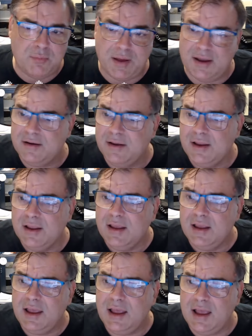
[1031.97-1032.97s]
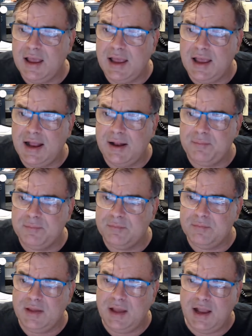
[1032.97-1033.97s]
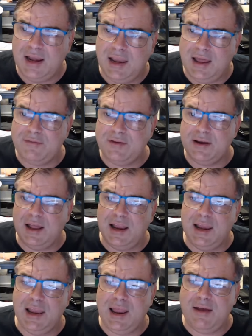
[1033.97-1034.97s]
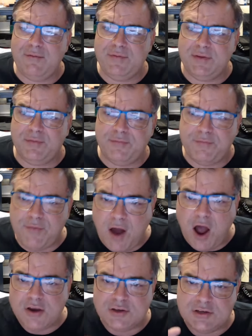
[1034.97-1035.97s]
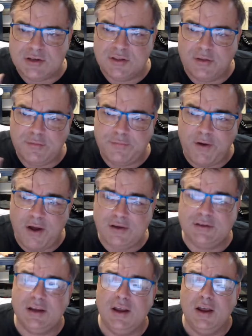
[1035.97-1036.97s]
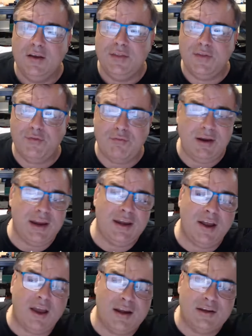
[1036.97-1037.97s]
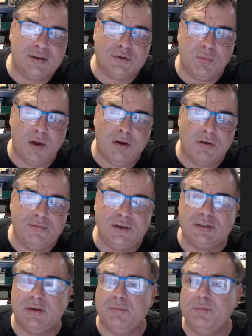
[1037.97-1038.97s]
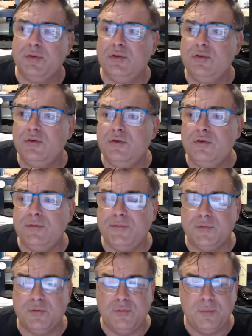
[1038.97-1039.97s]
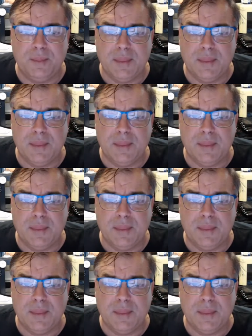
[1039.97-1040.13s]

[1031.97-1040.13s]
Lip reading: but I love it. I love the font. The font, the 3, 9, and 12, just a beautiful